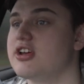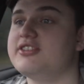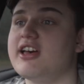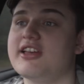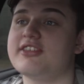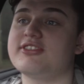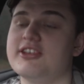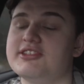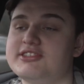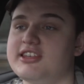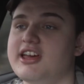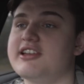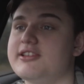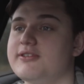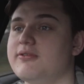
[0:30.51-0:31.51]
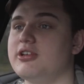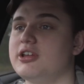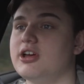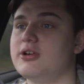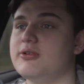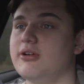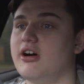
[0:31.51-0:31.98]
So yeah, so today in this
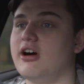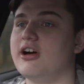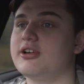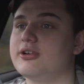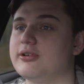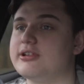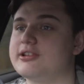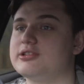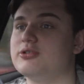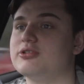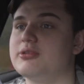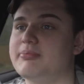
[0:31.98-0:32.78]
video, I'm going to talk